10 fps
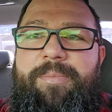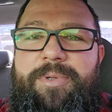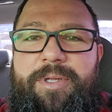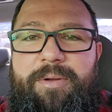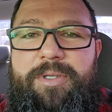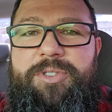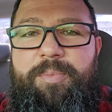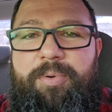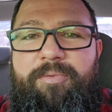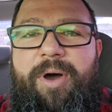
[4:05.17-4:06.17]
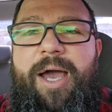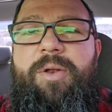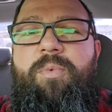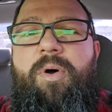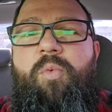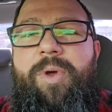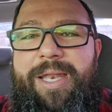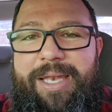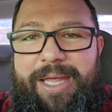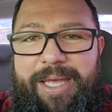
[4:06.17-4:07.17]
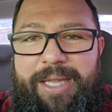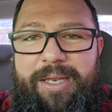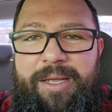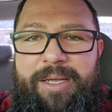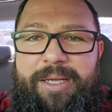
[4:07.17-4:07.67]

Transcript: able to provide what we need,